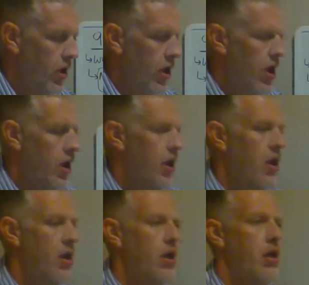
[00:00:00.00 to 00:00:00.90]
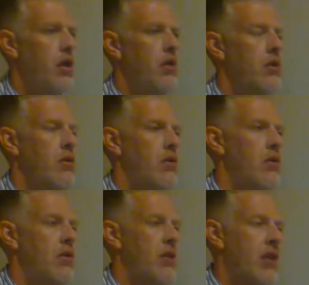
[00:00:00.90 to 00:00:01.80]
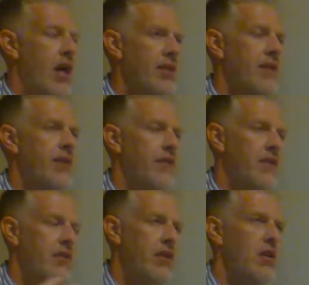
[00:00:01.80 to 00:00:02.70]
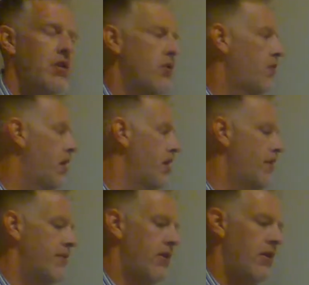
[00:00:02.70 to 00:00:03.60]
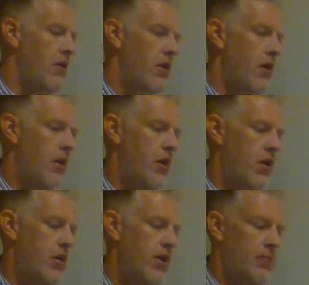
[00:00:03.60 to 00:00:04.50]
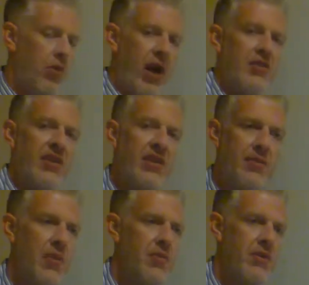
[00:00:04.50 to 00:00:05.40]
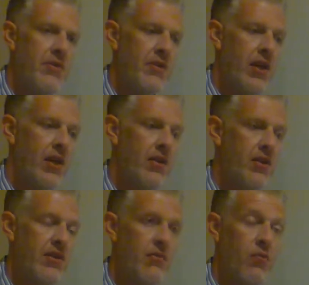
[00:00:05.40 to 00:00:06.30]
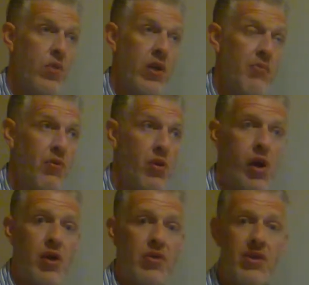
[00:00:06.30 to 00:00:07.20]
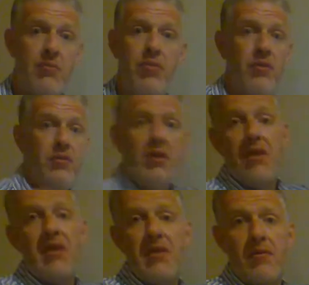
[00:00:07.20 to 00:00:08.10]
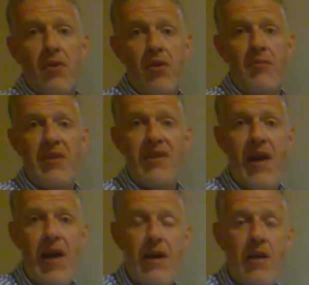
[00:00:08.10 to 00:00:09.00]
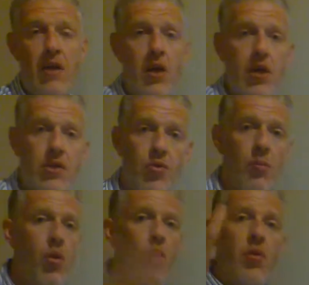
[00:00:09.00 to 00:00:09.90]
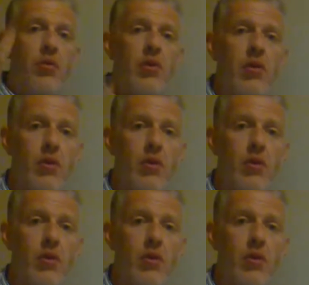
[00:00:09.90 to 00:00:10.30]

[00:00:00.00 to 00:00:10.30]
and the essence of his issue, right, is that these projects and commitments, they can just, we can be required to just completely throw them aside to uphold,